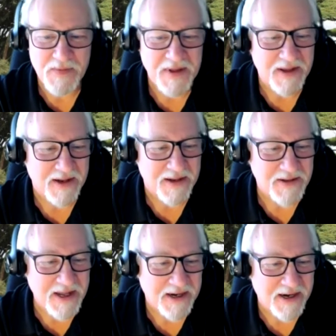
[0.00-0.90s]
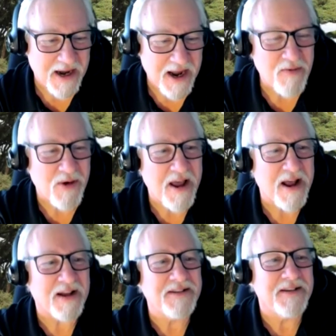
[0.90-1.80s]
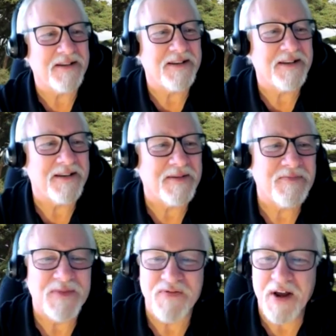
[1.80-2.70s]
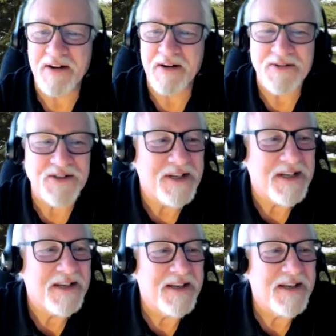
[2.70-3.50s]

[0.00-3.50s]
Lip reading: And Leon and I were at the finals